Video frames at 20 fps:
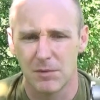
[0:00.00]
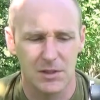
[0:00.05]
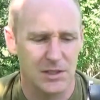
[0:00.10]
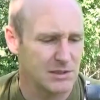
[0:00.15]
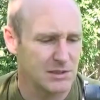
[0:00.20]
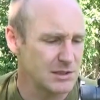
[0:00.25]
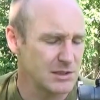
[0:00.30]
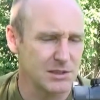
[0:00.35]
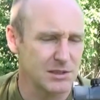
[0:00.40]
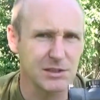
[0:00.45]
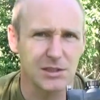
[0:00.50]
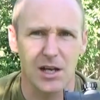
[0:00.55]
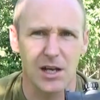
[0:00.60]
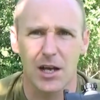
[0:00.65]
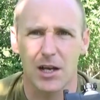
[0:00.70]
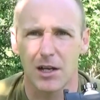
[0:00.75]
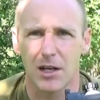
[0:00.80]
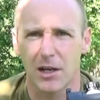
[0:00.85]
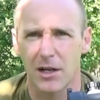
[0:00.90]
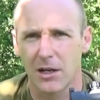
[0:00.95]
As this is
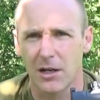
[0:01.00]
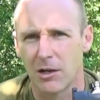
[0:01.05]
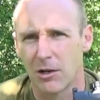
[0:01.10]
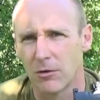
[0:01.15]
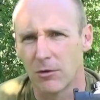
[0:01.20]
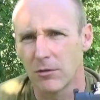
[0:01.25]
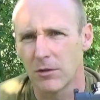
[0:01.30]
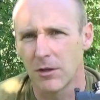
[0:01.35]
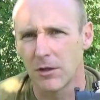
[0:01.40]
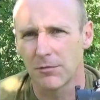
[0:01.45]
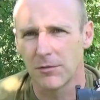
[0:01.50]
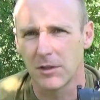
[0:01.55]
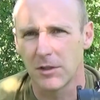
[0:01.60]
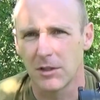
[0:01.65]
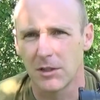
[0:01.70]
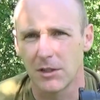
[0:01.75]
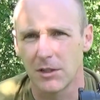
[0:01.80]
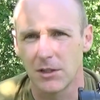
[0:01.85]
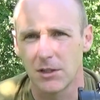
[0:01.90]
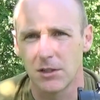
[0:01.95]
a clone of
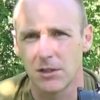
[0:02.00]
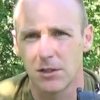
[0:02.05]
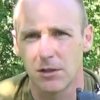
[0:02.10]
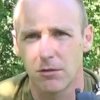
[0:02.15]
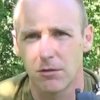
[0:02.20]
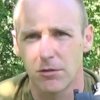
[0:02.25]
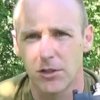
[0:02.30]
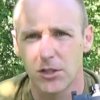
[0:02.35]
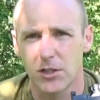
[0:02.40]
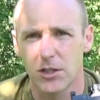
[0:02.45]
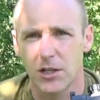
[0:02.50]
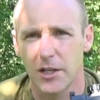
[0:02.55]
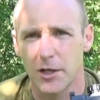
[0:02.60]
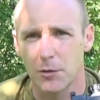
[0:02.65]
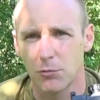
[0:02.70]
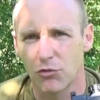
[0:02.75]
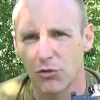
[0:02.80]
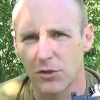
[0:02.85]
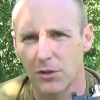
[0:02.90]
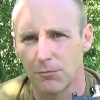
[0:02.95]
the original
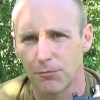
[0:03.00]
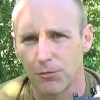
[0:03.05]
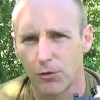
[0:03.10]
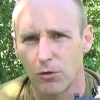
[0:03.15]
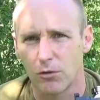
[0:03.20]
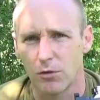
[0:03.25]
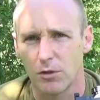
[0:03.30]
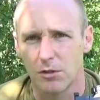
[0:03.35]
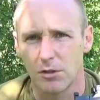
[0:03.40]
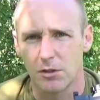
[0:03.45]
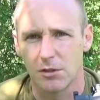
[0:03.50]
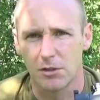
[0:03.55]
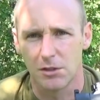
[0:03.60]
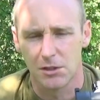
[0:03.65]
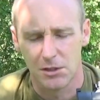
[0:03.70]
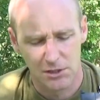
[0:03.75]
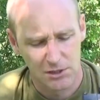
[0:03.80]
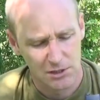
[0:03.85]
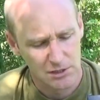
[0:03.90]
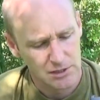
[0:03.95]
M24
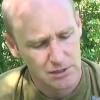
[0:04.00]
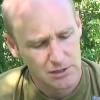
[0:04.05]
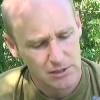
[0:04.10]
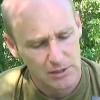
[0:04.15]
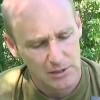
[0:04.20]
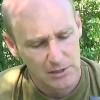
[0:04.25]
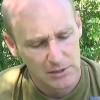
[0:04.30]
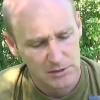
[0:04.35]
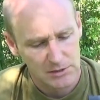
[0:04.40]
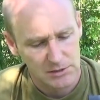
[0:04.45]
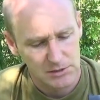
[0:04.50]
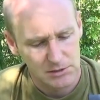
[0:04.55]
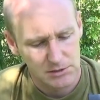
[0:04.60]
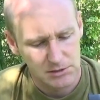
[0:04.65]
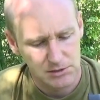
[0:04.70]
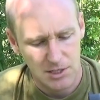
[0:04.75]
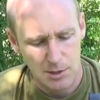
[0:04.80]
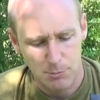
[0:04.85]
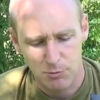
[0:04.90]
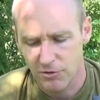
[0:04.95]

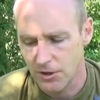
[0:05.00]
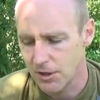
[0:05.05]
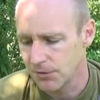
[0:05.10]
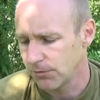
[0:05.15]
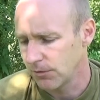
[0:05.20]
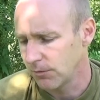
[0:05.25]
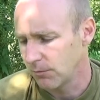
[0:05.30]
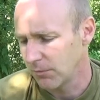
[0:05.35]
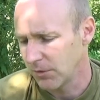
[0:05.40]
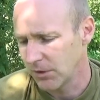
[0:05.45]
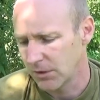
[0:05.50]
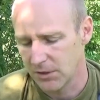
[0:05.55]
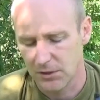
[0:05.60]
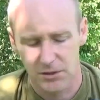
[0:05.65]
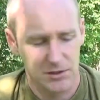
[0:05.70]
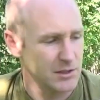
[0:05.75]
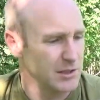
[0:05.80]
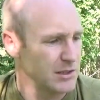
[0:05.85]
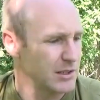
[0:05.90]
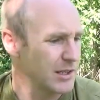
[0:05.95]
sniper rifle,
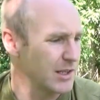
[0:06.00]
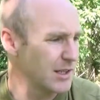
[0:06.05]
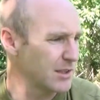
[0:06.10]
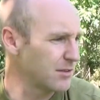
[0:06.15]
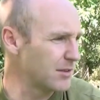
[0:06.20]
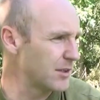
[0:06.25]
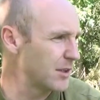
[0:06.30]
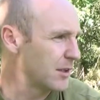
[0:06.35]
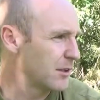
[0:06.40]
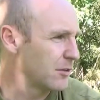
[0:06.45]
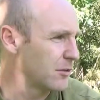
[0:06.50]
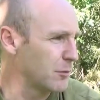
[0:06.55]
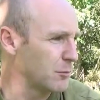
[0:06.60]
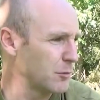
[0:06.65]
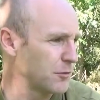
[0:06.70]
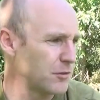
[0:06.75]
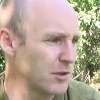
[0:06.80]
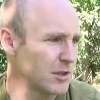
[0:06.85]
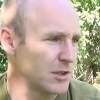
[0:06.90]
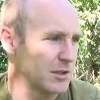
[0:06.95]
it has some
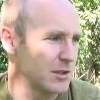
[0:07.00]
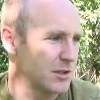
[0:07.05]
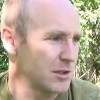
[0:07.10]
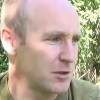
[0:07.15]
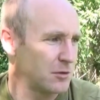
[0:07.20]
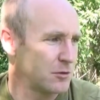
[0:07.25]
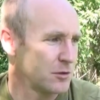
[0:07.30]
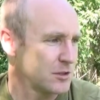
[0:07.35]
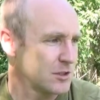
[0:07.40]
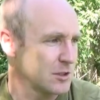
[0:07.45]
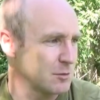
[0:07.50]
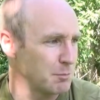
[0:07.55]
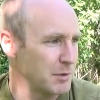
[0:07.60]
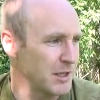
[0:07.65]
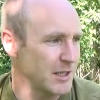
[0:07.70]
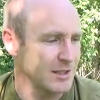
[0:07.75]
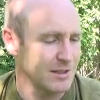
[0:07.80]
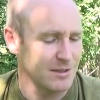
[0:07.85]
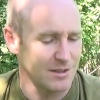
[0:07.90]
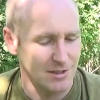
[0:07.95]
of the good and
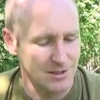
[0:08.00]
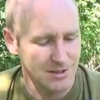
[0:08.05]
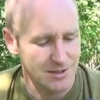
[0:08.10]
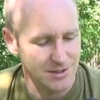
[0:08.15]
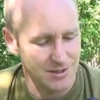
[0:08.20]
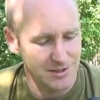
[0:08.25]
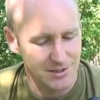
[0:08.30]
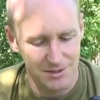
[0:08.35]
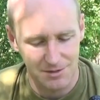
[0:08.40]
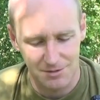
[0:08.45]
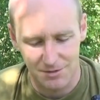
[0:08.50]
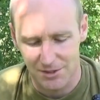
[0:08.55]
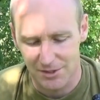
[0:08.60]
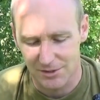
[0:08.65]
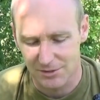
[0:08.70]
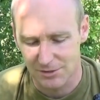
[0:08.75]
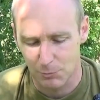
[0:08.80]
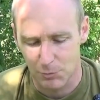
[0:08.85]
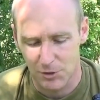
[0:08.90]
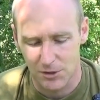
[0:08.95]
bad
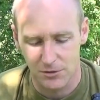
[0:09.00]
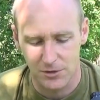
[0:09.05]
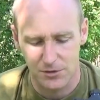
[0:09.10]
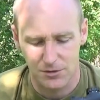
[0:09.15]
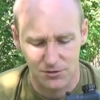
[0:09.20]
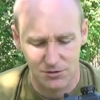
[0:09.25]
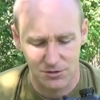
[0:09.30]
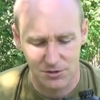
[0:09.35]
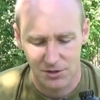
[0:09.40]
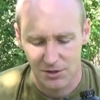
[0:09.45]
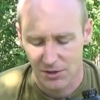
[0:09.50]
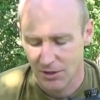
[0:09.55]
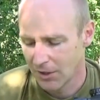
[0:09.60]
things about it.